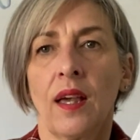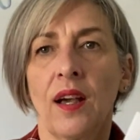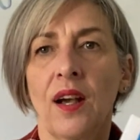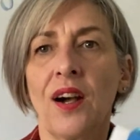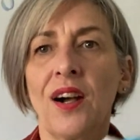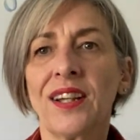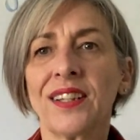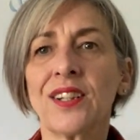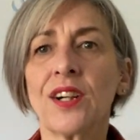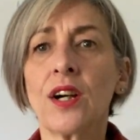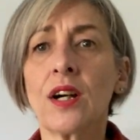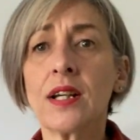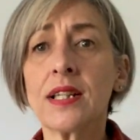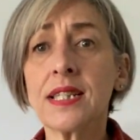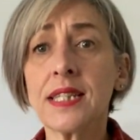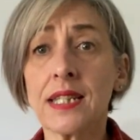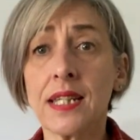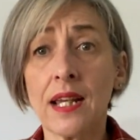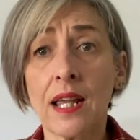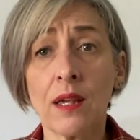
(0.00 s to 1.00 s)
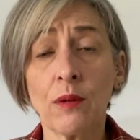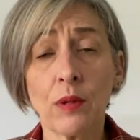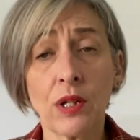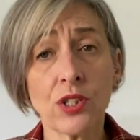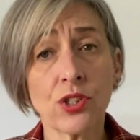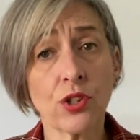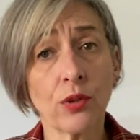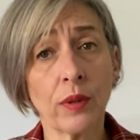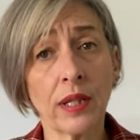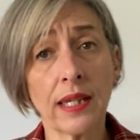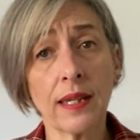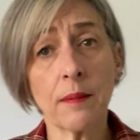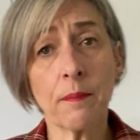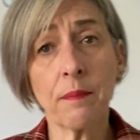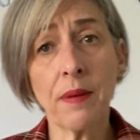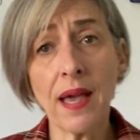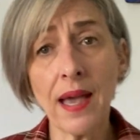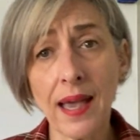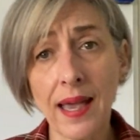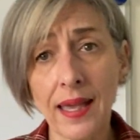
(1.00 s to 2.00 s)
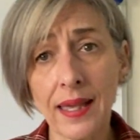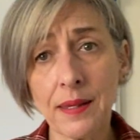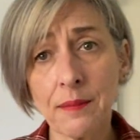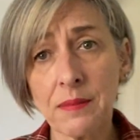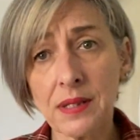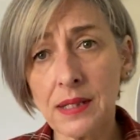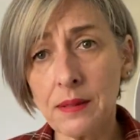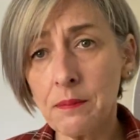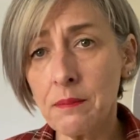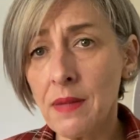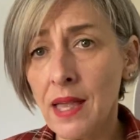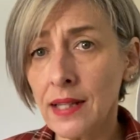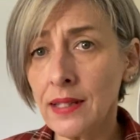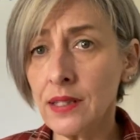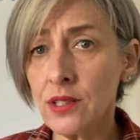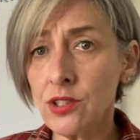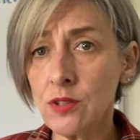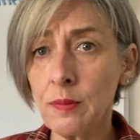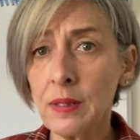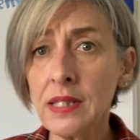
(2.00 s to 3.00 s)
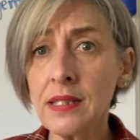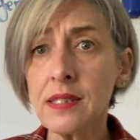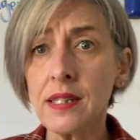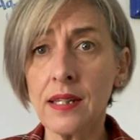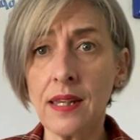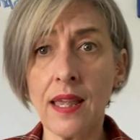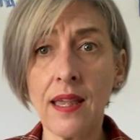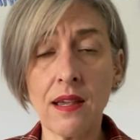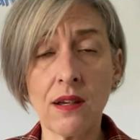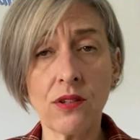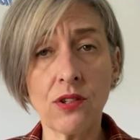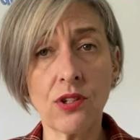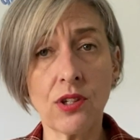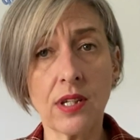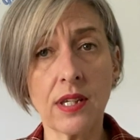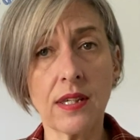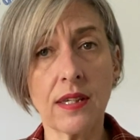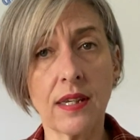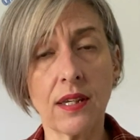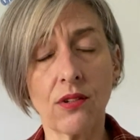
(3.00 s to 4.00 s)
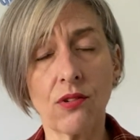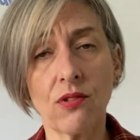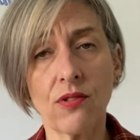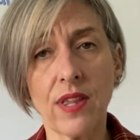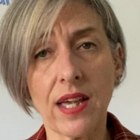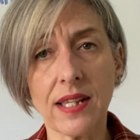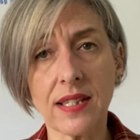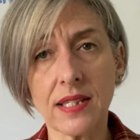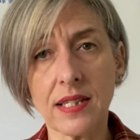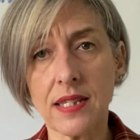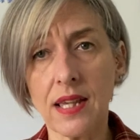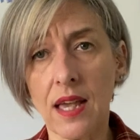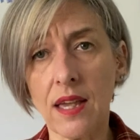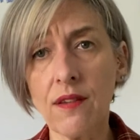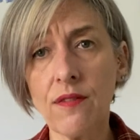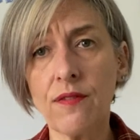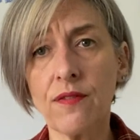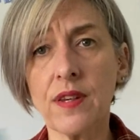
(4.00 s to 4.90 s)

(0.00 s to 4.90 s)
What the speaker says: Hi guys, today we're doing payment management and how you can get all that safe.